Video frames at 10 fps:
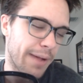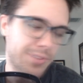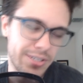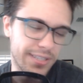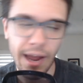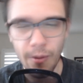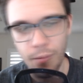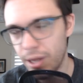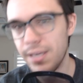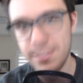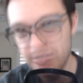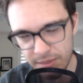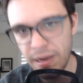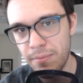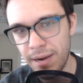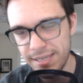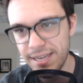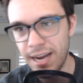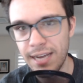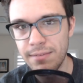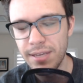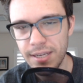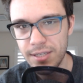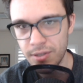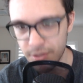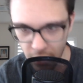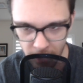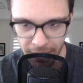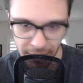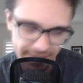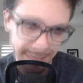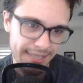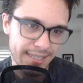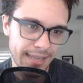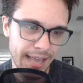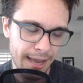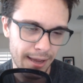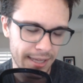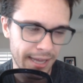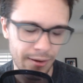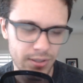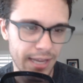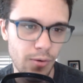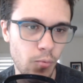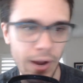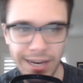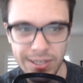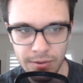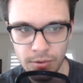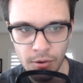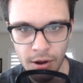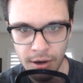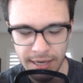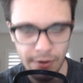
I'm just not willing to spend my time to go about testing that. That would take way too long.